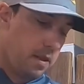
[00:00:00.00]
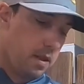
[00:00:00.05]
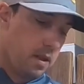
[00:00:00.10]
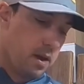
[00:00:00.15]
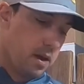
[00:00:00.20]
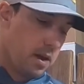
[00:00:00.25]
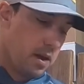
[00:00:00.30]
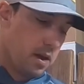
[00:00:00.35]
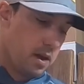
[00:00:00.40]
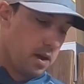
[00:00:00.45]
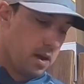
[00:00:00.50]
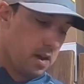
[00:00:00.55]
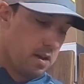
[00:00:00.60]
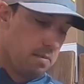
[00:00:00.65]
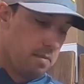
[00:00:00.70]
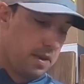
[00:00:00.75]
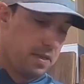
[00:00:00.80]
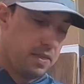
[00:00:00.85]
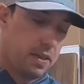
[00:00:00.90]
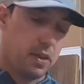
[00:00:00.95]

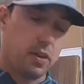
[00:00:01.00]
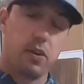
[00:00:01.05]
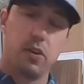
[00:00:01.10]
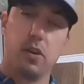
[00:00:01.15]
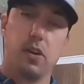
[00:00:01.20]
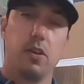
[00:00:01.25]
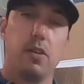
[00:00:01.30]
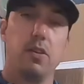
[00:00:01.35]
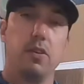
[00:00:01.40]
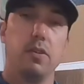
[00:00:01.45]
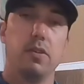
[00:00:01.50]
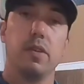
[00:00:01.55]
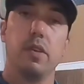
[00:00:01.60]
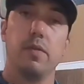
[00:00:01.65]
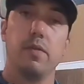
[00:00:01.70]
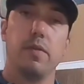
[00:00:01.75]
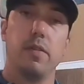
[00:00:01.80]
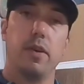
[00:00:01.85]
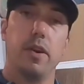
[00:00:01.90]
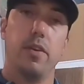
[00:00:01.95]
I think you could use
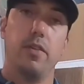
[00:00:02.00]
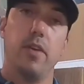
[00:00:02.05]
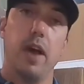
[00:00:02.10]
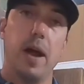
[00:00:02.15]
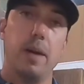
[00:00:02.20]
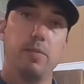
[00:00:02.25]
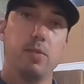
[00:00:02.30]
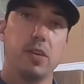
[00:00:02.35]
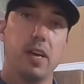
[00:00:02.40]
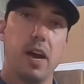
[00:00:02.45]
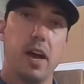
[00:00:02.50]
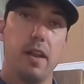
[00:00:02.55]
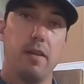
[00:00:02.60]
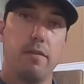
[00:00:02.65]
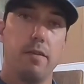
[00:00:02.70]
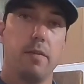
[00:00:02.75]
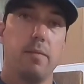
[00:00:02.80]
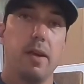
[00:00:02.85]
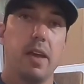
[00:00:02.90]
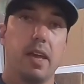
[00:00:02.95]
it for a drop shot
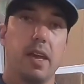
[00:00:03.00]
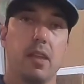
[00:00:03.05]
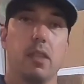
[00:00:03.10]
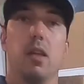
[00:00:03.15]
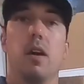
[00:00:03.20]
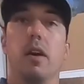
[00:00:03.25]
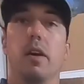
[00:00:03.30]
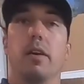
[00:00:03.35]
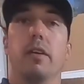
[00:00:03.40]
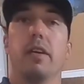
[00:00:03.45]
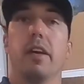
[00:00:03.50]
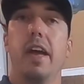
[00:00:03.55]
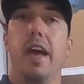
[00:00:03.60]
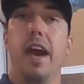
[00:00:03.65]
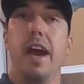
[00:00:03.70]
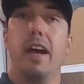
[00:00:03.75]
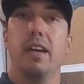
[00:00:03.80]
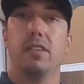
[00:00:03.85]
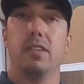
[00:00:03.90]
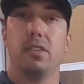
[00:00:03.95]
if you're making longer
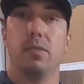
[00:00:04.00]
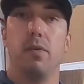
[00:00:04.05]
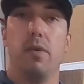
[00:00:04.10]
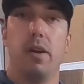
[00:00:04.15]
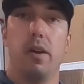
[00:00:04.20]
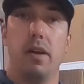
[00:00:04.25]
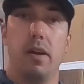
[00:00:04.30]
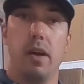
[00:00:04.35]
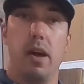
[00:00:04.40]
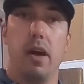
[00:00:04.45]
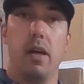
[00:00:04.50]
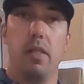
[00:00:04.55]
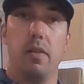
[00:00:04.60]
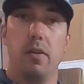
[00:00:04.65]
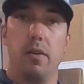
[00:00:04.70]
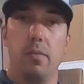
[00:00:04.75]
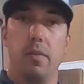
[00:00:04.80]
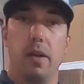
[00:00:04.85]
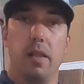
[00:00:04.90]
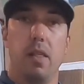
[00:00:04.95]
casts and want a
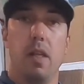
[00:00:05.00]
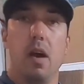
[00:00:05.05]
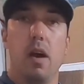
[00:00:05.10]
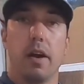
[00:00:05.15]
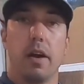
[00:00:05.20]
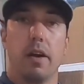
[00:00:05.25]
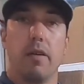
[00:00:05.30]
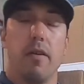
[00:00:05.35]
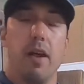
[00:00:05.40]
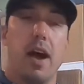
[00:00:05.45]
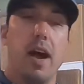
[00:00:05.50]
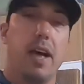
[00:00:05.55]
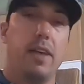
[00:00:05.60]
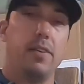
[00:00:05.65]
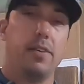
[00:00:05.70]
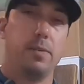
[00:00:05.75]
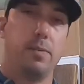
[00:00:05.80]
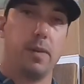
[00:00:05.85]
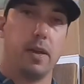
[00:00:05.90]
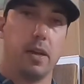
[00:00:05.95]
little bit longer
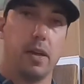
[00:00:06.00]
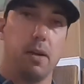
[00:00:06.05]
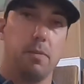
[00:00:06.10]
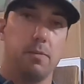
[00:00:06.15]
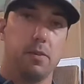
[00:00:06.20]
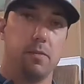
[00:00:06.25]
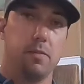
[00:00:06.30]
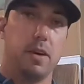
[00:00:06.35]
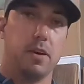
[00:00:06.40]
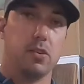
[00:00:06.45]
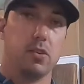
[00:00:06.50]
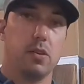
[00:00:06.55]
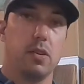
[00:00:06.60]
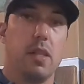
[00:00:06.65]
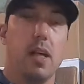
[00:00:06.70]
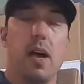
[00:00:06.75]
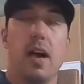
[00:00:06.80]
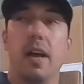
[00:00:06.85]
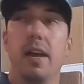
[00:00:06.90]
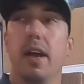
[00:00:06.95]
rod to pick up some extra
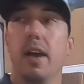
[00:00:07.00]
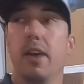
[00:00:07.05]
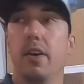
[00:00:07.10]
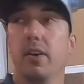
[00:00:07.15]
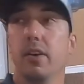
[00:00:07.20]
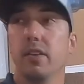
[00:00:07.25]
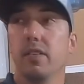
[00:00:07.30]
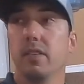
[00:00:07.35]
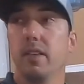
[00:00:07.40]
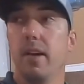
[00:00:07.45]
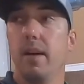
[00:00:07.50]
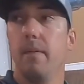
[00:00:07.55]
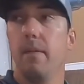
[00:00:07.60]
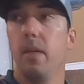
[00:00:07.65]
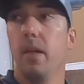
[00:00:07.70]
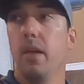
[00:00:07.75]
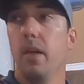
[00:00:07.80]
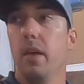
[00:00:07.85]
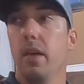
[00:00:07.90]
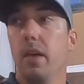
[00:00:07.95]
line on a hook set.
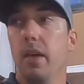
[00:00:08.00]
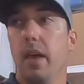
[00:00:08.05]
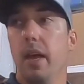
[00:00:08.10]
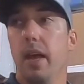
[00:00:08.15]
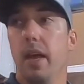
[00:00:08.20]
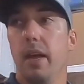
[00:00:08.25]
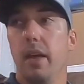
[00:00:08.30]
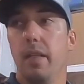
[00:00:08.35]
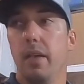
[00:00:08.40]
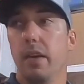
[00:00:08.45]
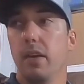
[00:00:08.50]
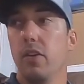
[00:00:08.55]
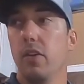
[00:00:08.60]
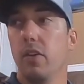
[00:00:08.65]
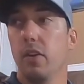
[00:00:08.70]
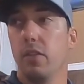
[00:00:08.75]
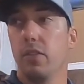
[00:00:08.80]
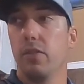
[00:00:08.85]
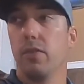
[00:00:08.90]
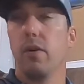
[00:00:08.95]
And I think you
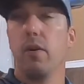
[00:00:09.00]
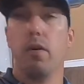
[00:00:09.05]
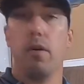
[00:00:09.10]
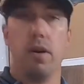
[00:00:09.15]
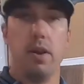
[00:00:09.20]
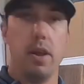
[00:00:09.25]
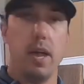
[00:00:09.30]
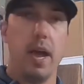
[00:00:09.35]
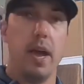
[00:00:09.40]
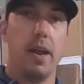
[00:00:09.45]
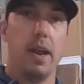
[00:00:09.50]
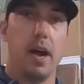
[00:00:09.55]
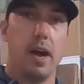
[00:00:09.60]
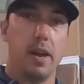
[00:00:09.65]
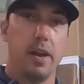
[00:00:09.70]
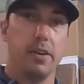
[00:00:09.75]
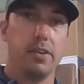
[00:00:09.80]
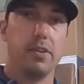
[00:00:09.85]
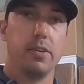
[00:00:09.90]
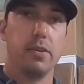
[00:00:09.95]
could throw a net
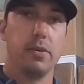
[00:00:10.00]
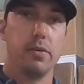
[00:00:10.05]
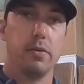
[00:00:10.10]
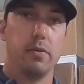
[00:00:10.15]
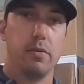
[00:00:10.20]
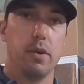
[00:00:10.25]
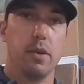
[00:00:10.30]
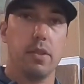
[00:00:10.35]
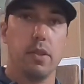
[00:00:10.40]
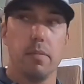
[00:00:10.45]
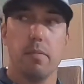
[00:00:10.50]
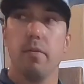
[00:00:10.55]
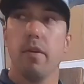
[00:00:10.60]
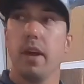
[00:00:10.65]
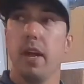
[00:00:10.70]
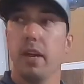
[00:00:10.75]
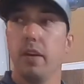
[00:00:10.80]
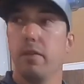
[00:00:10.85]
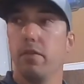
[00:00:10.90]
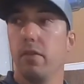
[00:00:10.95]
on it too with a
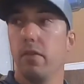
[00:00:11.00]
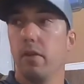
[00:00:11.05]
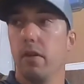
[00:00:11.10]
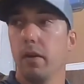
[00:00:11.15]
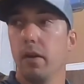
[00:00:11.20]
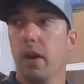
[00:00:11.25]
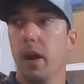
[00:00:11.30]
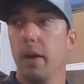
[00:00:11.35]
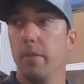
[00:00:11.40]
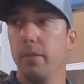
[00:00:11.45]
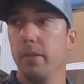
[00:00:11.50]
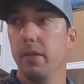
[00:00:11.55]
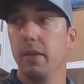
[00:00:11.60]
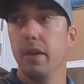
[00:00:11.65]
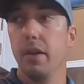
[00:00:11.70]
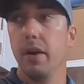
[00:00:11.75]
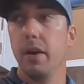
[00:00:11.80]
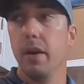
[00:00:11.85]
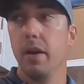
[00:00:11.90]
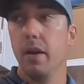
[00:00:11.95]
braid to fluorocarbon
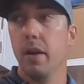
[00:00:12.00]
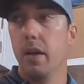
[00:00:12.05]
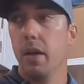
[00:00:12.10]
leader.